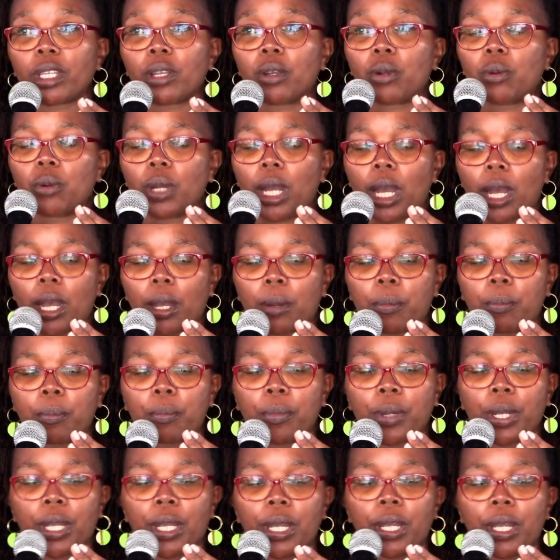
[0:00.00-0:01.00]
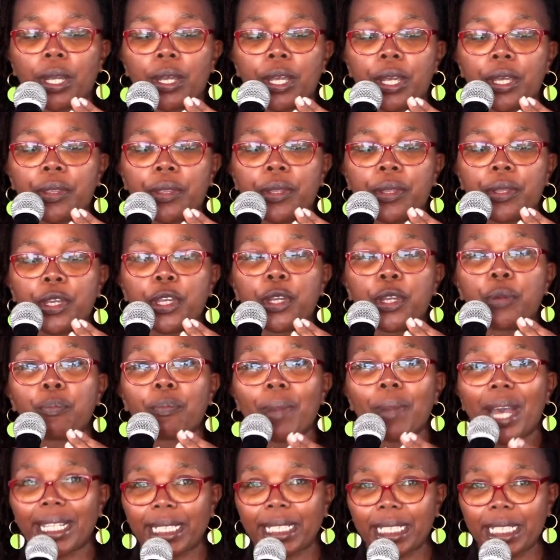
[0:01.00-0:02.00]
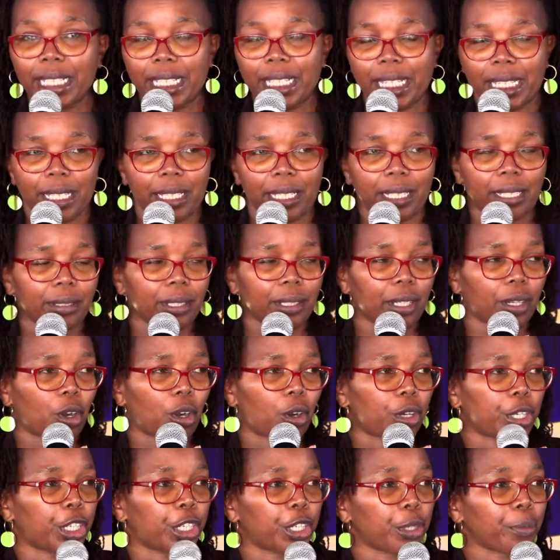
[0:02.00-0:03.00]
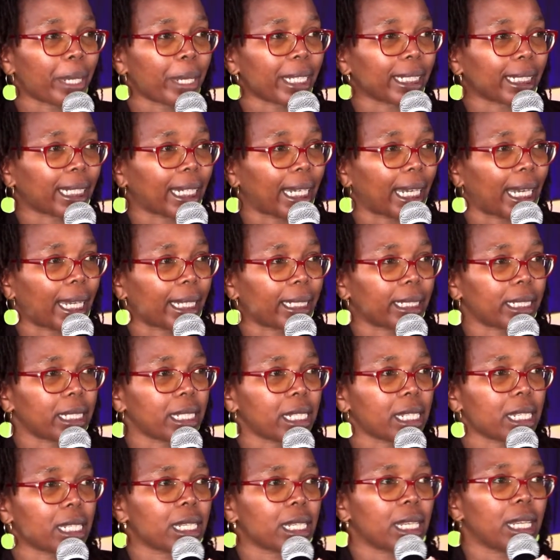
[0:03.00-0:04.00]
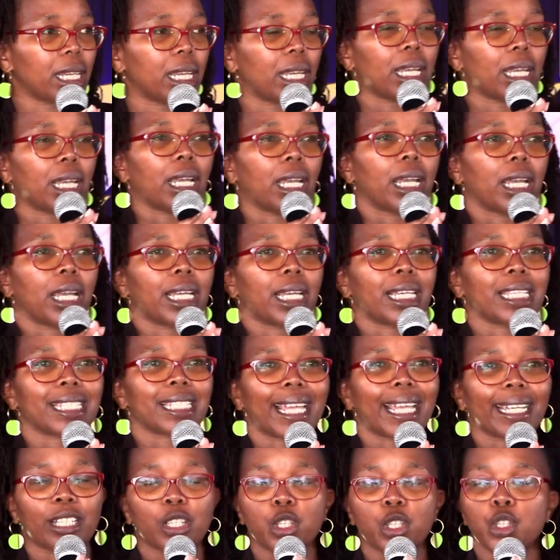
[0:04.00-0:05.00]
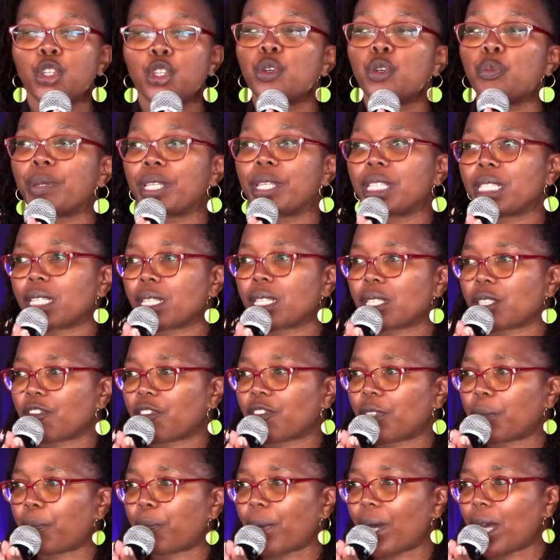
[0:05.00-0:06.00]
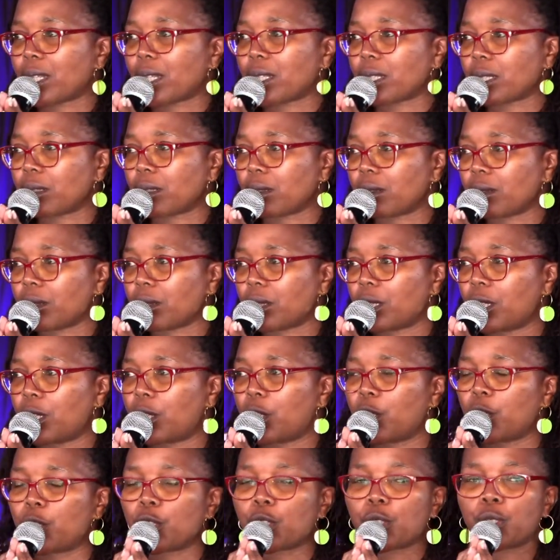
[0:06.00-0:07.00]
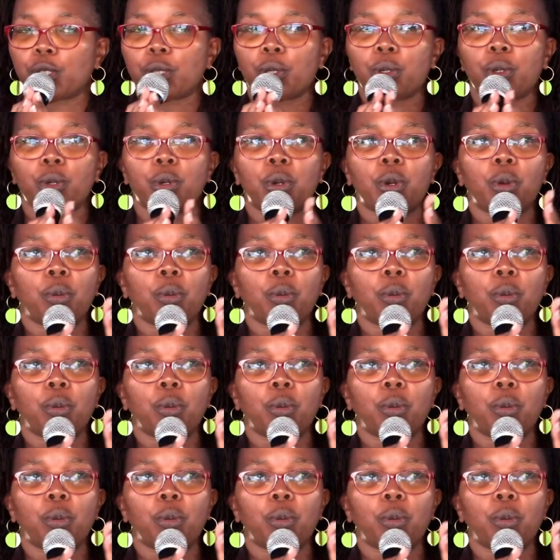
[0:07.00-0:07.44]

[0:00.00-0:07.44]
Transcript: um, humanity or humankind is like two pieces of the puzzle. So